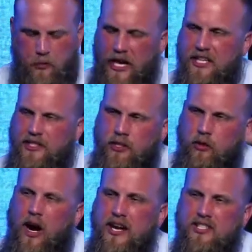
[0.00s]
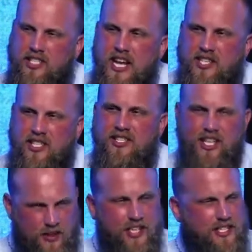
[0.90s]
place in the right seasons
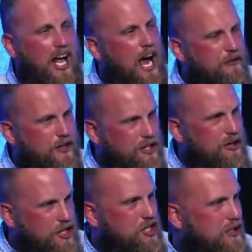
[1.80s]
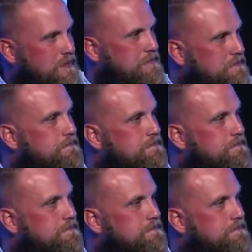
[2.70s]
in this life as a Christian.